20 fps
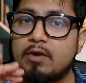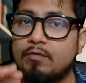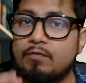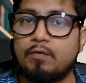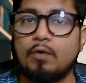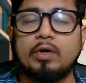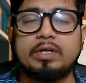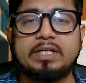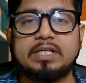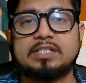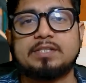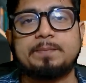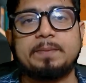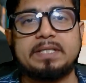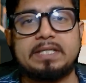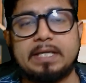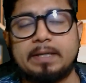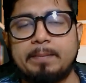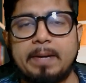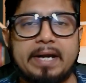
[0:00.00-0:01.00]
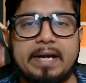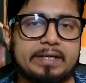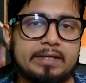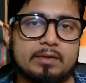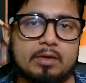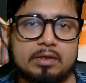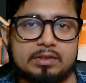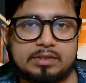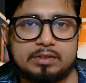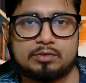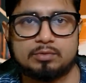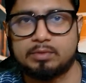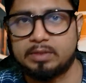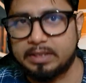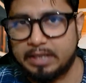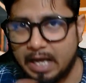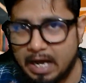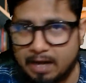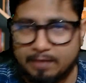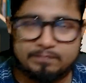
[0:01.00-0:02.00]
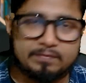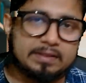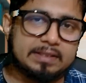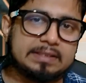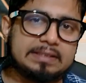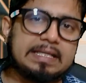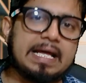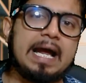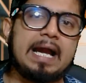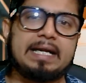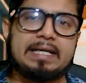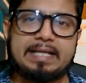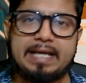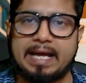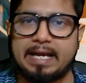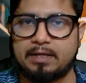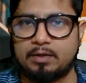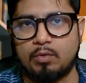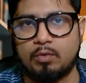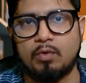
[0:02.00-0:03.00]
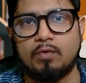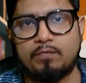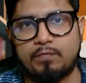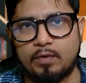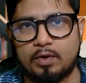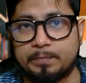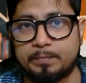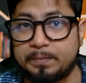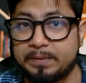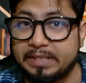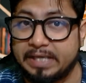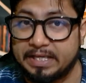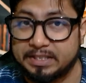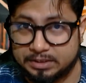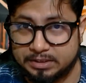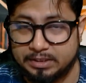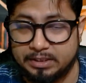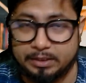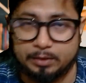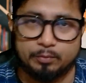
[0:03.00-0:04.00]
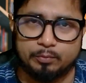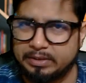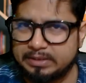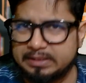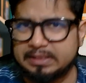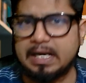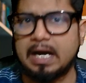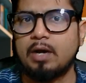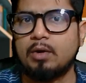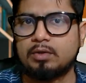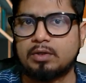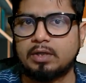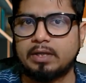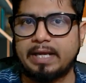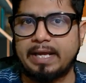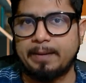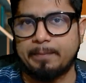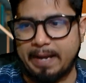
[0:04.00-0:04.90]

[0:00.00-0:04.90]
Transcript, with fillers: 4 years BTech biotechnology student after that can go for PhD without